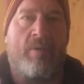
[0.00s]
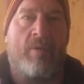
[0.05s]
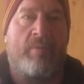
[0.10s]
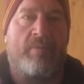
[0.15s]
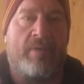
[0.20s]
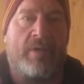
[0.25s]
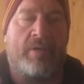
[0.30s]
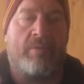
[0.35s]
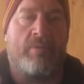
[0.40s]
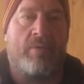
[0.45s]

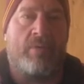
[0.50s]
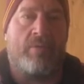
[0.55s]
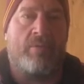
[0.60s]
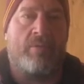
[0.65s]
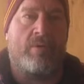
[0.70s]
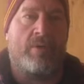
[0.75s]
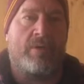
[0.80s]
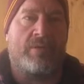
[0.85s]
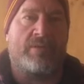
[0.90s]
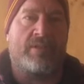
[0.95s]
Hopefully,
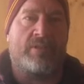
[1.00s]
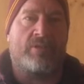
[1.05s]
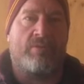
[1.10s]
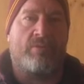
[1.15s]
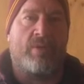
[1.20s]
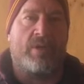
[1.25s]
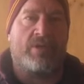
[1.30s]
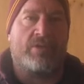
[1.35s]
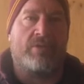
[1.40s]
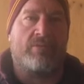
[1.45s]
we're, we're in a
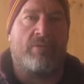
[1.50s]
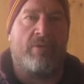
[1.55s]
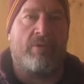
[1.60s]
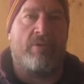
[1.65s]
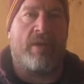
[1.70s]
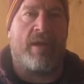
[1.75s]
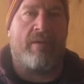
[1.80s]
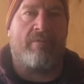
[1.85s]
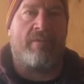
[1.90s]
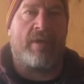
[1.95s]
situation
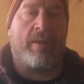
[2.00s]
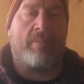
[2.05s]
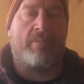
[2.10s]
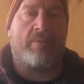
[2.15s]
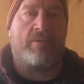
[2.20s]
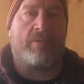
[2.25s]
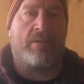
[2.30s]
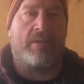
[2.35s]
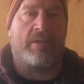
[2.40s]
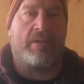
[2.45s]
where we have an
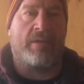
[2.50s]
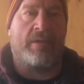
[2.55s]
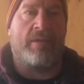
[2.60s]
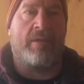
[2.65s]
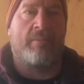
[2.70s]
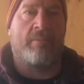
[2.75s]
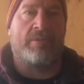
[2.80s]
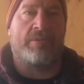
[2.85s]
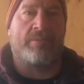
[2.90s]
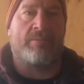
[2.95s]
opportunity to
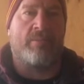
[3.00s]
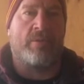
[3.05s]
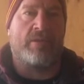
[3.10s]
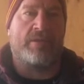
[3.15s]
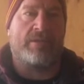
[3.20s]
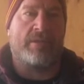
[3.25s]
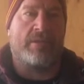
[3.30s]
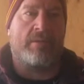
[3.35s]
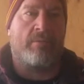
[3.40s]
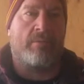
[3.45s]
put some
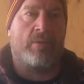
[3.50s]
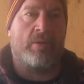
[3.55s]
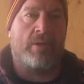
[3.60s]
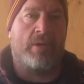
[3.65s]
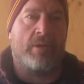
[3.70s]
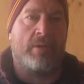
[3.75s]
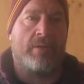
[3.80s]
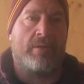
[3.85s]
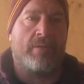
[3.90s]
points on the board.